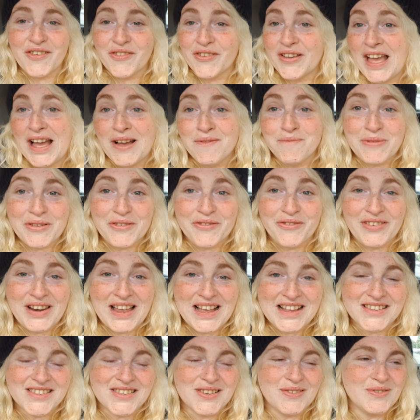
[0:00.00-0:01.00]
can be
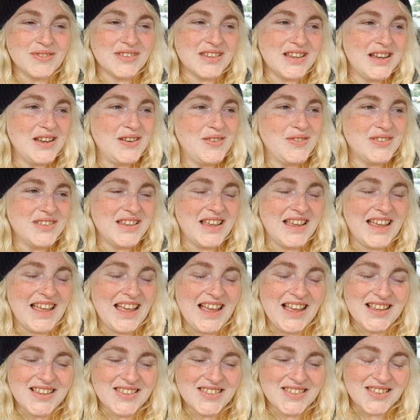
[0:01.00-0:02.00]
flat sometimes, I
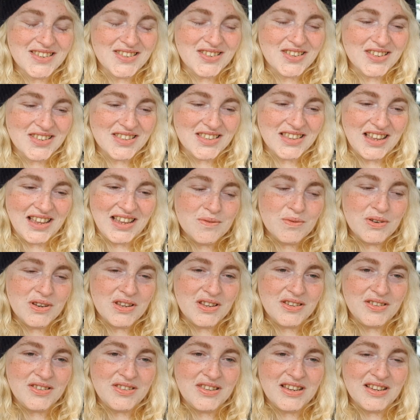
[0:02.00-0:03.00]
guess. It's just like one
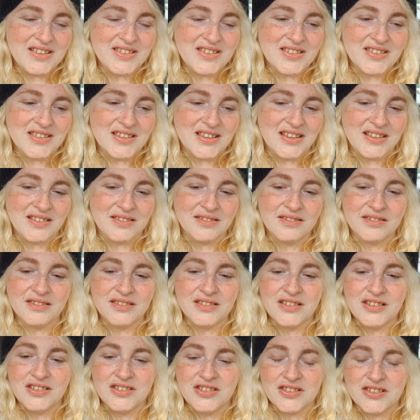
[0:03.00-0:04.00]
of those things, isn't it?
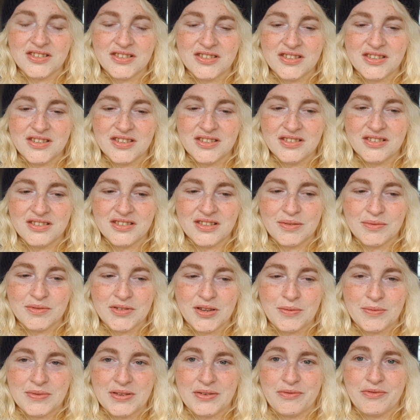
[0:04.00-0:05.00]
Just
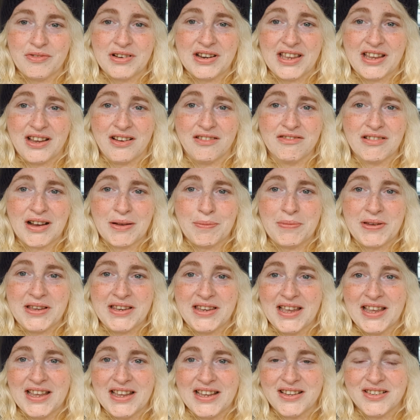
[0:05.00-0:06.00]
sometimes have really crappy
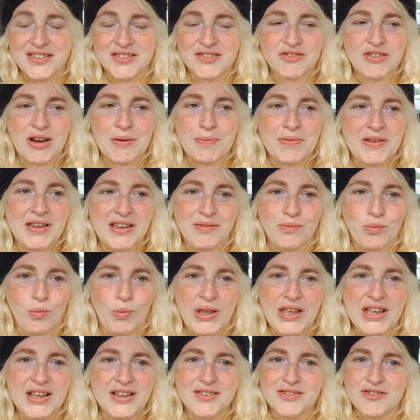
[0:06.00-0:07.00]
days, crappy
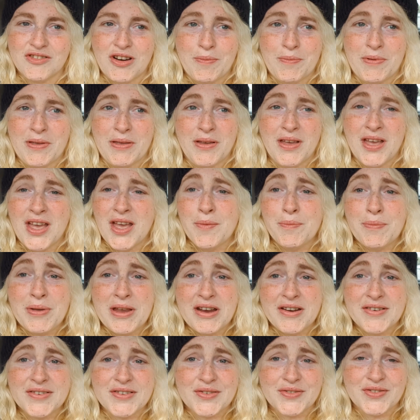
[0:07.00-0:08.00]
weeks, crappy
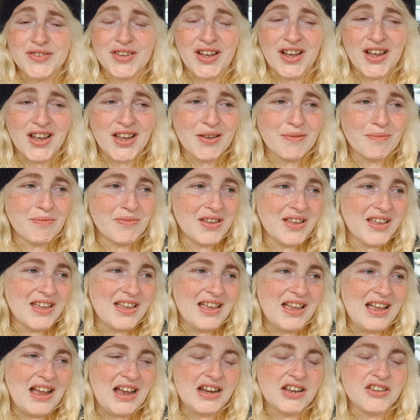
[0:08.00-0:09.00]
periods of time,
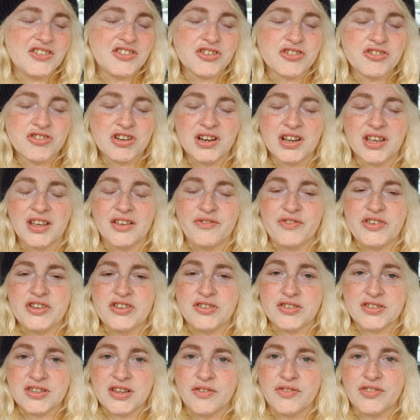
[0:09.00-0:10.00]
and it's just trying to
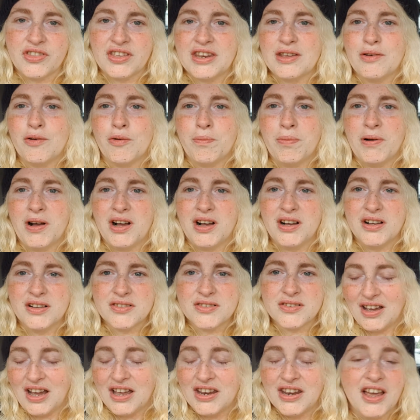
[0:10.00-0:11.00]
convince yourself that it will
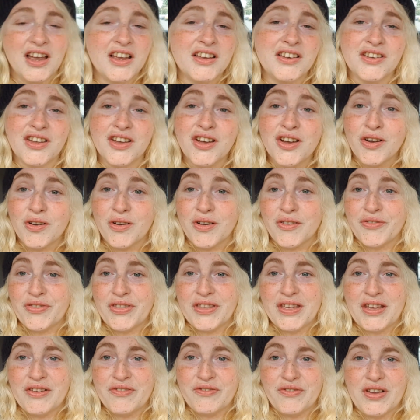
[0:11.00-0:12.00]
pass. And I know
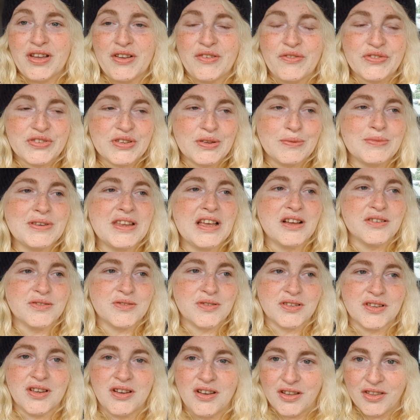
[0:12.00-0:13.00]
if somebody else
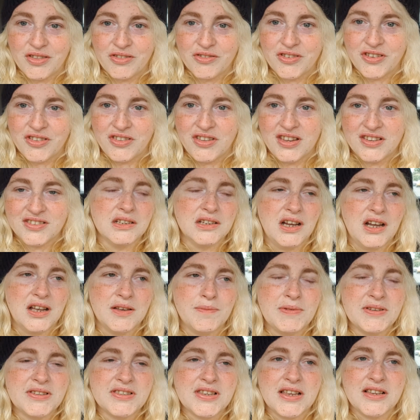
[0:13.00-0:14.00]
is going through this, I'd
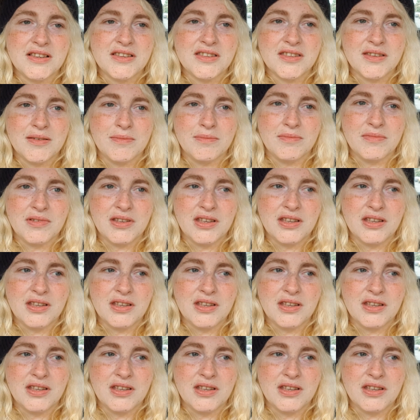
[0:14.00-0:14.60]
be saying to them,